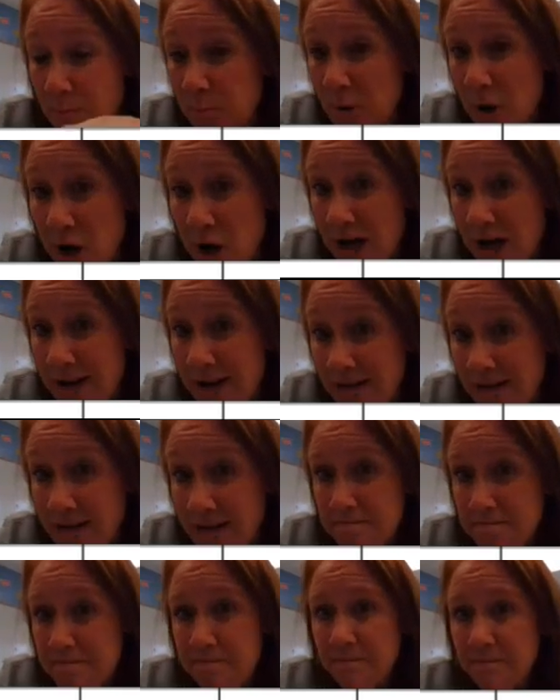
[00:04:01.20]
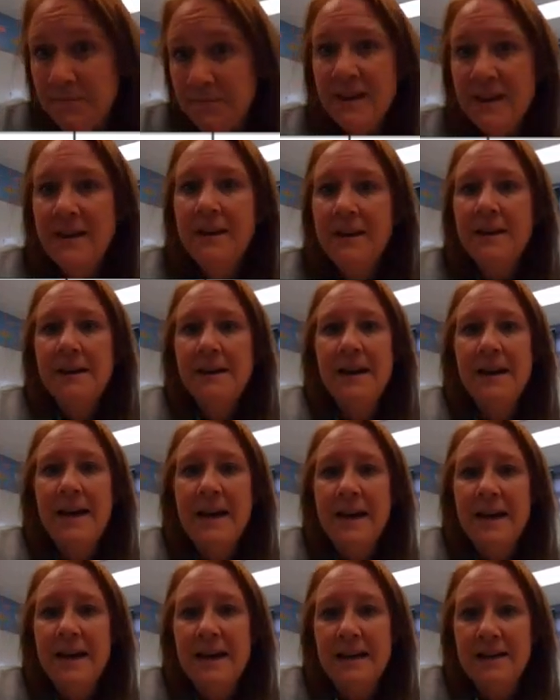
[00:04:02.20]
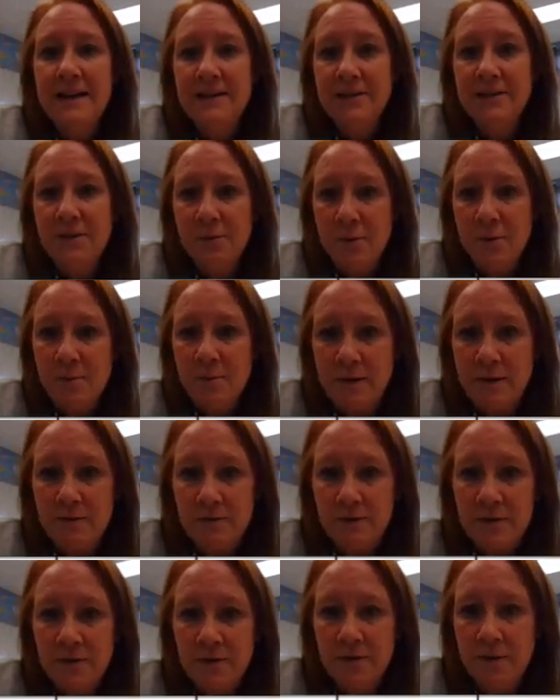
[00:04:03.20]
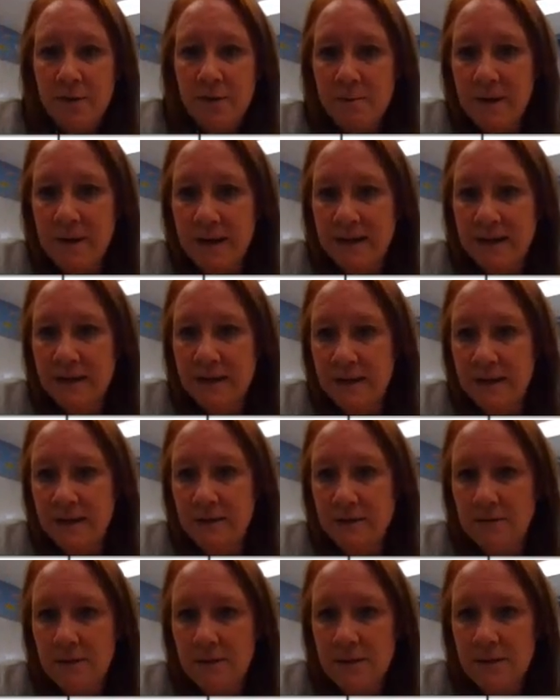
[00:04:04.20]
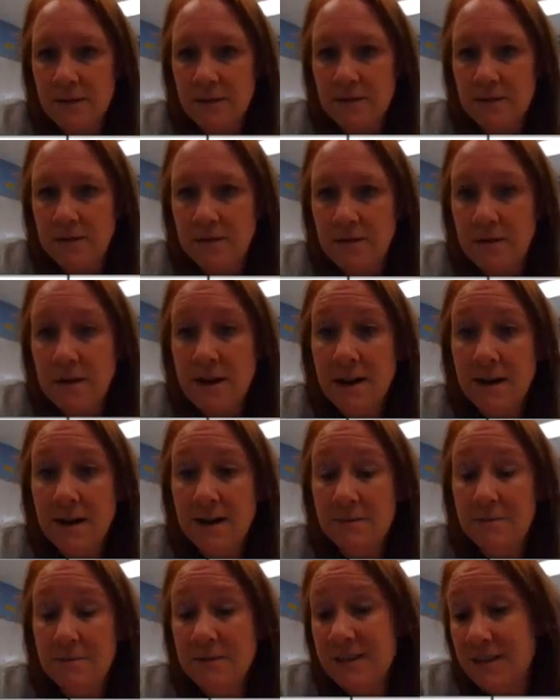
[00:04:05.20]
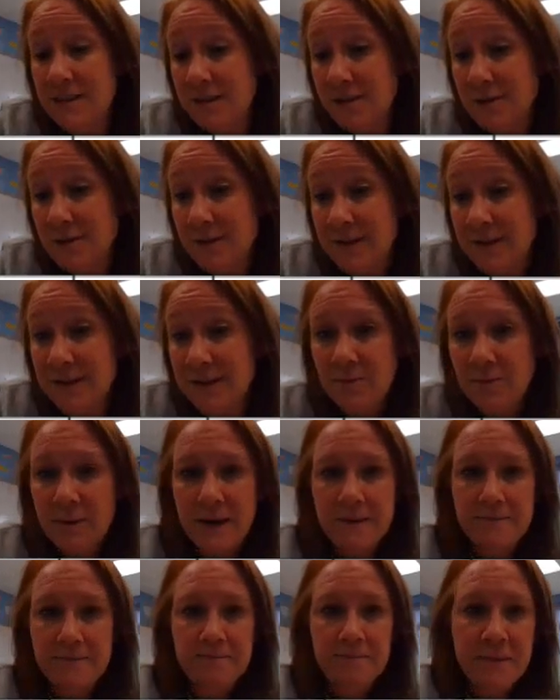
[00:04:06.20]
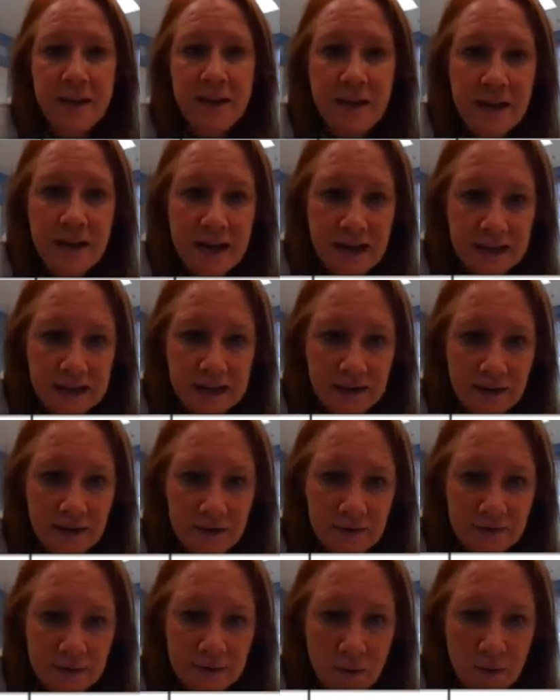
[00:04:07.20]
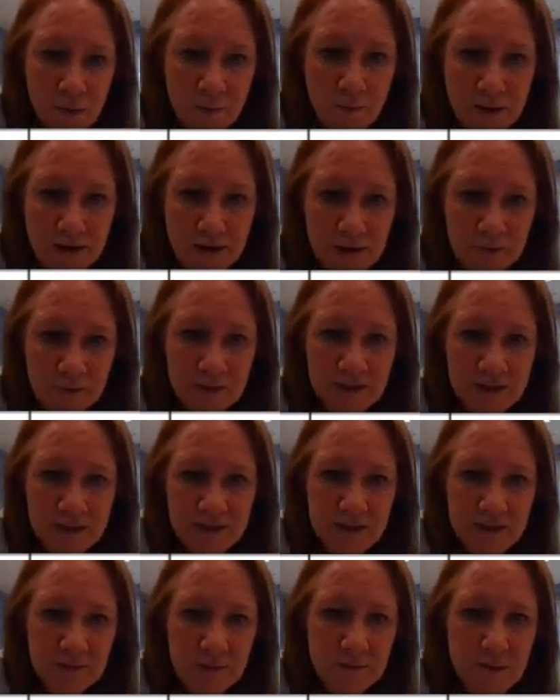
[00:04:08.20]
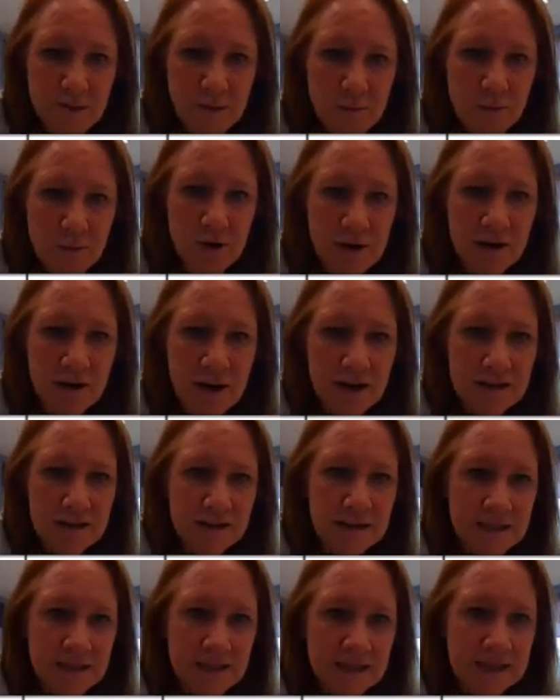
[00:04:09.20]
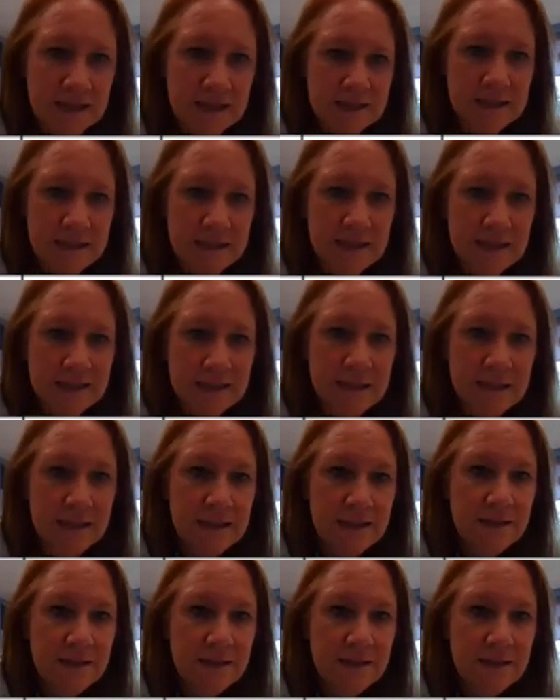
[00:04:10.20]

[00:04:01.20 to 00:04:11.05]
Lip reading: the bottom at 3 pi/2 and back to 0 at 2 pi. I can also go backwards because remember it oscillates.